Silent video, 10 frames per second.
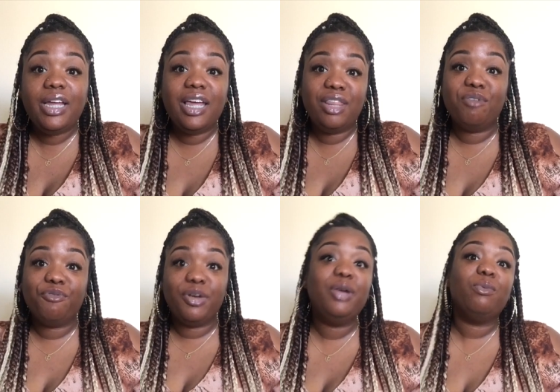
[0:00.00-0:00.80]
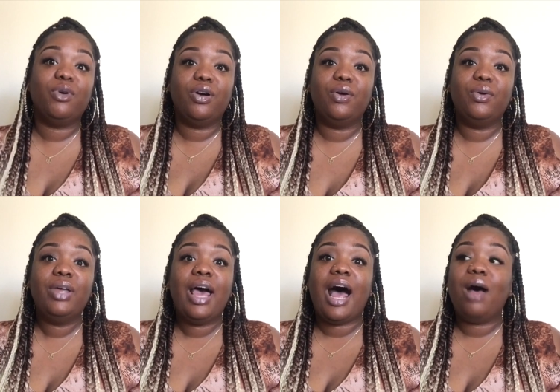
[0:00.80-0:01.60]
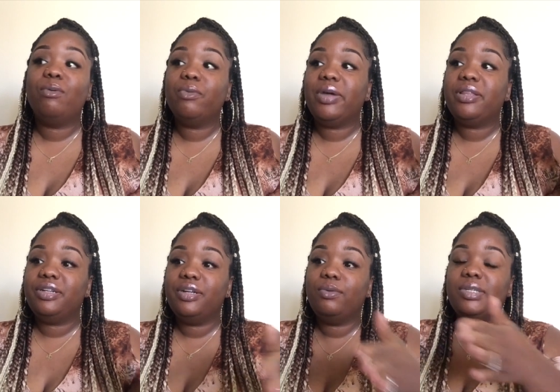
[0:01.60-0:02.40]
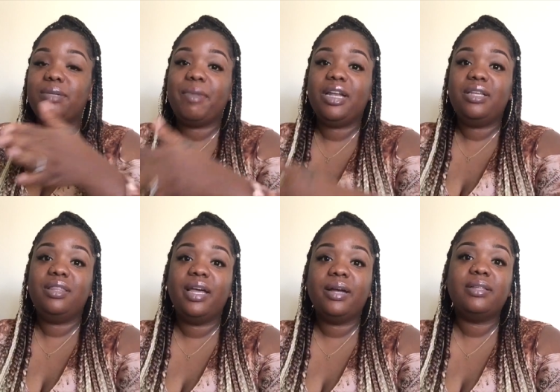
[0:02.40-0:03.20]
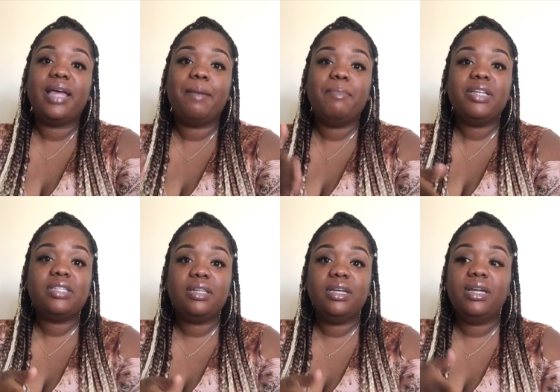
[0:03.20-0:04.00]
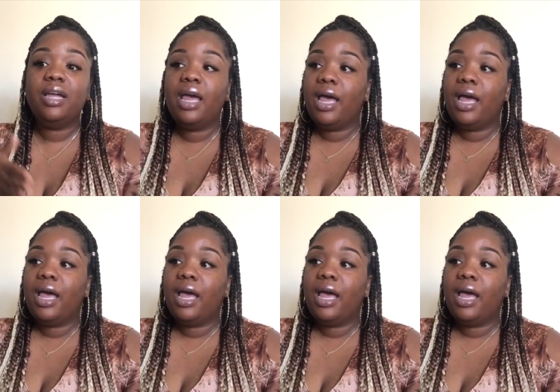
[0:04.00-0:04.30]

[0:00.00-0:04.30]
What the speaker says: in the free world. I would rather deal with somebody there that mentally